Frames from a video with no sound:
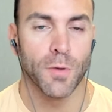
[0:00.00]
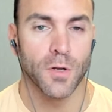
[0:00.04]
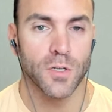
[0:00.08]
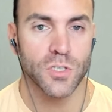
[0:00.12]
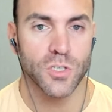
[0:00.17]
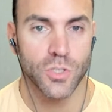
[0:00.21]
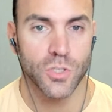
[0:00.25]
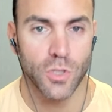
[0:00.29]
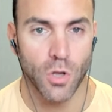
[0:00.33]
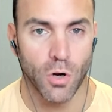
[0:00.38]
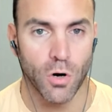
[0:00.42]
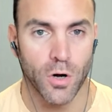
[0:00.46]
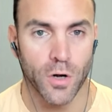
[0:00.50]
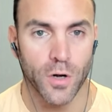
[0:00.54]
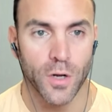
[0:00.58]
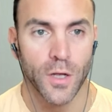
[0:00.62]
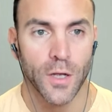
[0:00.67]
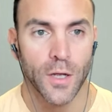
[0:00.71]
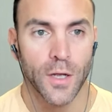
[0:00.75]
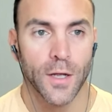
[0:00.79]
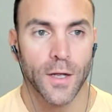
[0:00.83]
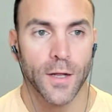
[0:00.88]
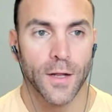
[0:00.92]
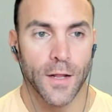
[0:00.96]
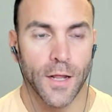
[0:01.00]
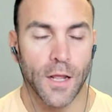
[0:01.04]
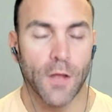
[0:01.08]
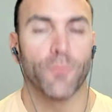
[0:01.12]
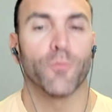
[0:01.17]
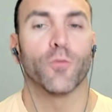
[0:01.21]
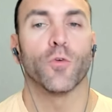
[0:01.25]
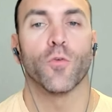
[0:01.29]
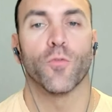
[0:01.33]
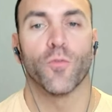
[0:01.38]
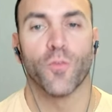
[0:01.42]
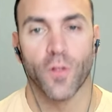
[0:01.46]
must start
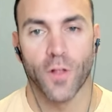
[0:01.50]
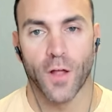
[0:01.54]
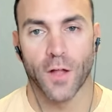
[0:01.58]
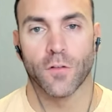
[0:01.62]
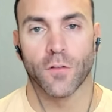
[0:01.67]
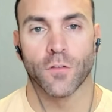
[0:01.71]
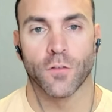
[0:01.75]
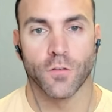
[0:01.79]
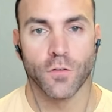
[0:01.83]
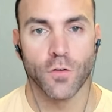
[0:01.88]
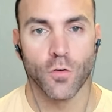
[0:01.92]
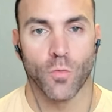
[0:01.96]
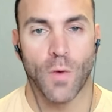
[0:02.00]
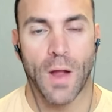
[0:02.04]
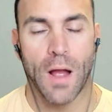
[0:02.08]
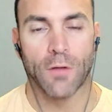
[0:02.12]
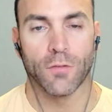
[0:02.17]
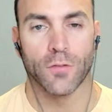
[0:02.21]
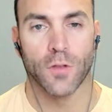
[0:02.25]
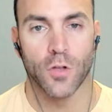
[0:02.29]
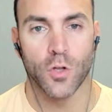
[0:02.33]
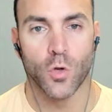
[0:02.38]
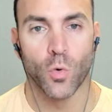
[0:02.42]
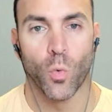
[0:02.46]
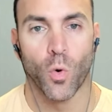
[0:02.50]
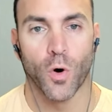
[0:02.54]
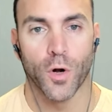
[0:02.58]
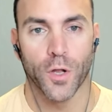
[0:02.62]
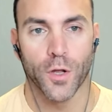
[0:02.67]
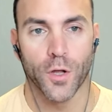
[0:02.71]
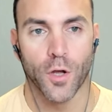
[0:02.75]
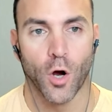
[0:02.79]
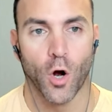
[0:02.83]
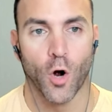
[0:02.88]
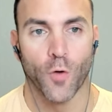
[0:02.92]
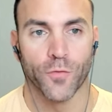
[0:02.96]
if you feel like this is a route that you want
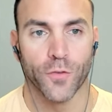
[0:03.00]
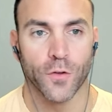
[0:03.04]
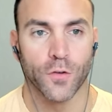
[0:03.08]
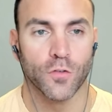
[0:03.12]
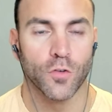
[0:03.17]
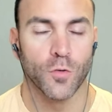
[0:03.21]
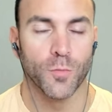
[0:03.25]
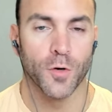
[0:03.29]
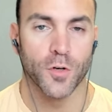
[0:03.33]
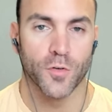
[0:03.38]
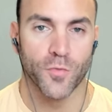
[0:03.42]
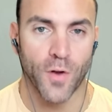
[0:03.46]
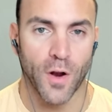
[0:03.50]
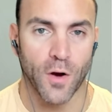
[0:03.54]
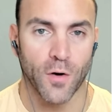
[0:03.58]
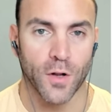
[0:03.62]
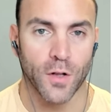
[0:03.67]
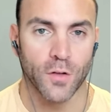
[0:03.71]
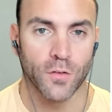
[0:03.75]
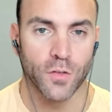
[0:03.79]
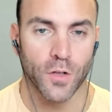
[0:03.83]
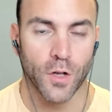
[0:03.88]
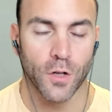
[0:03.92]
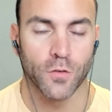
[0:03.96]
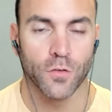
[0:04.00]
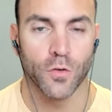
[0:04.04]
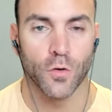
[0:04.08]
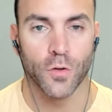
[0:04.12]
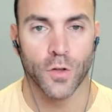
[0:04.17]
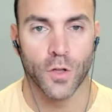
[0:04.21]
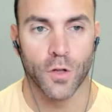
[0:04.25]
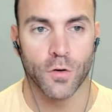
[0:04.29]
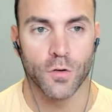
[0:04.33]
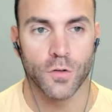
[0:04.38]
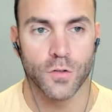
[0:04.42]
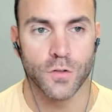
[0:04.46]
to go. If there's too much variance in it,
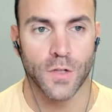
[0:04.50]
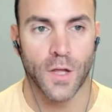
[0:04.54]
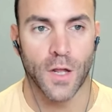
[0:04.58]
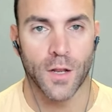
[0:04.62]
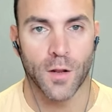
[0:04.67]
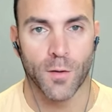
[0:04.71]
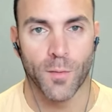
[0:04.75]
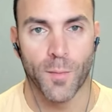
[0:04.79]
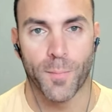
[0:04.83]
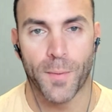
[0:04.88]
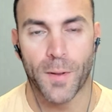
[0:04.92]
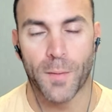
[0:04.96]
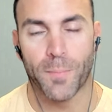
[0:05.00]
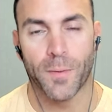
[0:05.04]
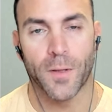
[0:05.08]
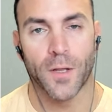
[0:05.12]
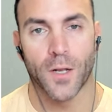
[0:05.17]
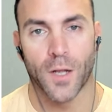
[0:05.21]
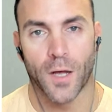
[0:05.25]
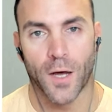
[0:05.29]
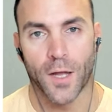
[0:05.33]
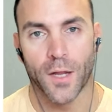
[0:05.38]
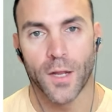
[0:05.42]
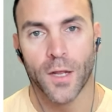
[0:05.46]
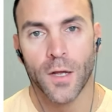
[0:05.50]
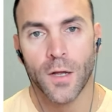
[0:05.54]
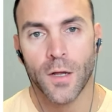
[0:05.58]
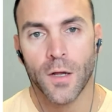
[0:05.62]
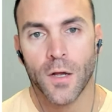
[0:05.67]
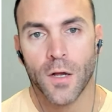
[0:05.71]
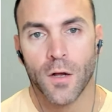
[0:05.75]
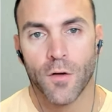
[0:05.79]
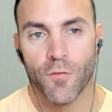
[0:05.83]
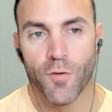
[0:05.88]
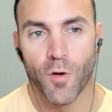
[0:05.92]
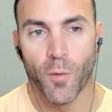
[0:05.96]
certainly understand here. But BP and I
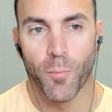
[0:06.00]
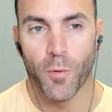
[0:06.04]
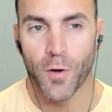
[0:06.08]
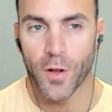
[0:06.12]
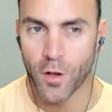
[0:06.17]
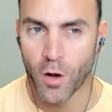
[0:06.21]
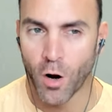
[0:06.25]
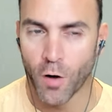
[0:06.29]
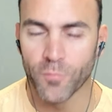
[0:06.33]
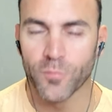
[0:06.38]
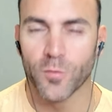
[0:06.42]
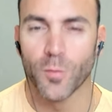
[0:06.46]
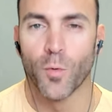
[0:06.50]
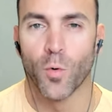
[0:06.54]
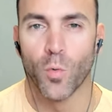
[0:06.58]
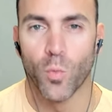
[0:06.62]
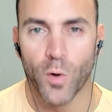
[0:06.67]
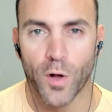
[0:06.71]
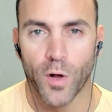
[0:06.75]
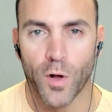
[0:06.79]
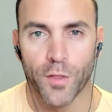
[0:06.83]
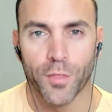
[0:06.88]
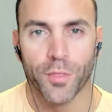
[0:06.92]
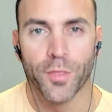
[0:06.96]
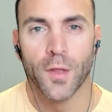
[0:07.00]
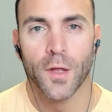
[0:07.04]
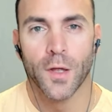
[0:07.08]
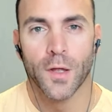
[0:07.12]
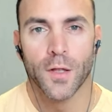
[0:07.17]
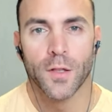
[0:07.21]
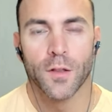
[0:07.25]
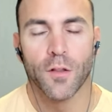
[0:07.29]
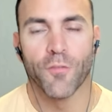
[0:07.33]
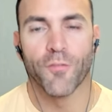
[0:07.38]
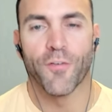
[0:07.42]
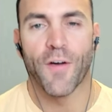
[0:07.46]
feel pretty comfortable with
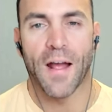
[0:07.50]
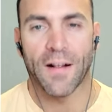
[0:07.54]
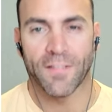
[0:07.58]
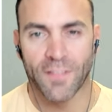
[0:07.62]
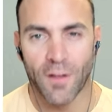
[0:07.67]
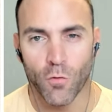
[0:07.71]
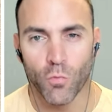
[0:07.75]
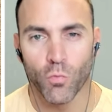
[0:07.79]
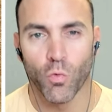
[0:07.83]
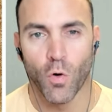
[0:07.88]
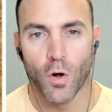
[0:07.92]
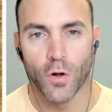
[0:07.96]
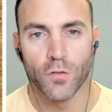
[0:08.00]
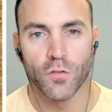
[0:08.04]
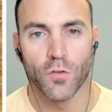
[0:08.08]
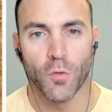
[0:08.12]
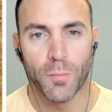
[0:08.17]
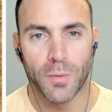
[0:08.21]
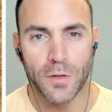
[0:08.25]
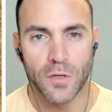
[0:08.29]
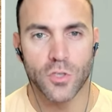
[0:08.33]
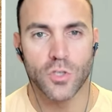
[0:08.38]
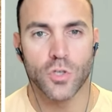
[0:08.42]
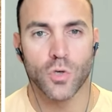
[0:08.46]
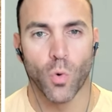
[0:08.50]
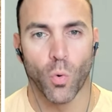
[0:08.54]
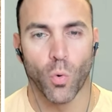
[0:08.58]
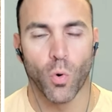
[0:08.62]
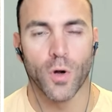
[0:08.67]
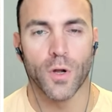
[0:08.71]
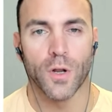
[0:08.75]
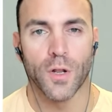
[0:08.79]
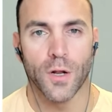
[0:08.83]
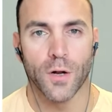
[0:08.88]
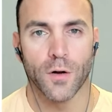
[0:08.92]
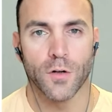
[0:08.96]
the fact that runs will be
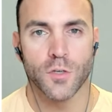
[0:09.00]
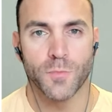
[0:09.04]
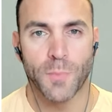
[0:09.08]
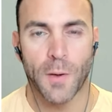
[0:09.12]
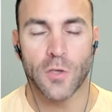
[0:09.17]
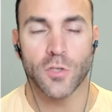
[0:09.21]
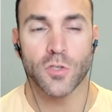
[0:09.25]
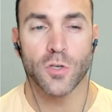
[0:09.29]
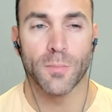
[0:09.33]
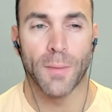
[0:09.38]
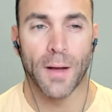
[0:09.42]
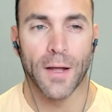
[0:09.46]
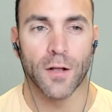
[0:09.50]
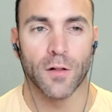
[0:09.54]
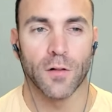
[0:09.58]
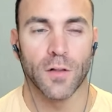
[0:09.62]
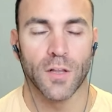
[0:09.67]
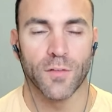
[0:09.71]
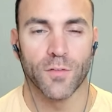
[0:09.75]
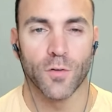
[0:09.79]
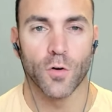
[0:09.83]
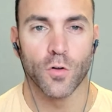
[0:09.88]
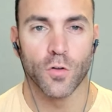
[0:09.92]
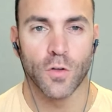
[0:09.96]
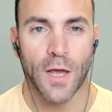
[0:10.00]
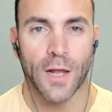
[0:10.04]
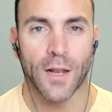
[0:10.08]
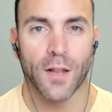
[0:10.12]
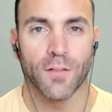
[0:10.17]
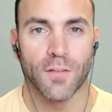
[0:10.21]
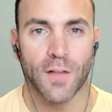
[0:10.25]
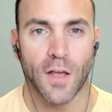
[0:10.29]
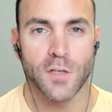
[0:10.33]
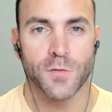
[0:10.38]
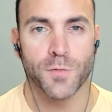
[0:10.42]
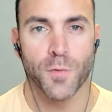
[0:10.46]
scored here, especially by Cleveland, who's kind
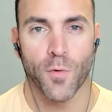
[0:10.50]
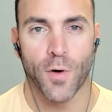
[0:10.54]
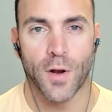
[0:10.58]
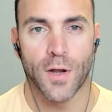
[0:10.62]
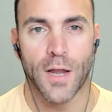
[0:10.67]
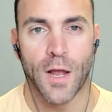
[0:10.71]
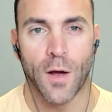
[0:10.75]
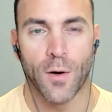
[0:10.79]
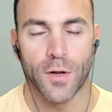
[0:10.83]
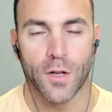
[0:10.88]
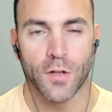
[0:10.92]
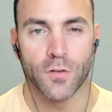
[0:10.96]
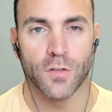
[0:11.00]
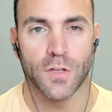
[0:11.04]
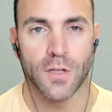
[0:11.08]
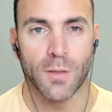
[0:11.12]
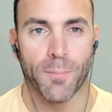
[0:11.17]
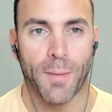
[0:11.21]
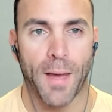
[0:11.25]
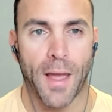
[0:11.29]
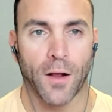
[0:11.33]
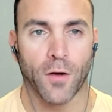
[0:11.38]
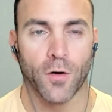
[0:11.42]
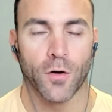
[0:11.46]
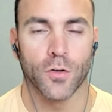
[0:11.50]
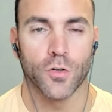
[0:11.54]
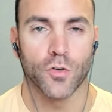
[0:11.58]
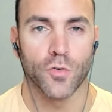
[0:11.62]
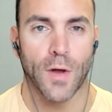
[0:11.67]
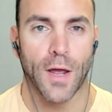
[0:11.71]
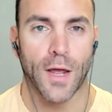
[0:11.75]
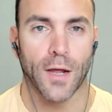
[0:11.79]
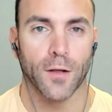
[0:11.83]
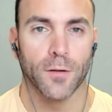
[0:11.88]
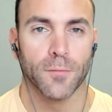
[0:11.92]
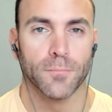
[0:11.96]
of desperate right now and needs to get back on
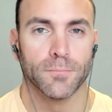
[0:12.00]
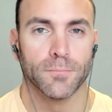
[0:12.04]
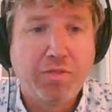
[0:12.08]
track.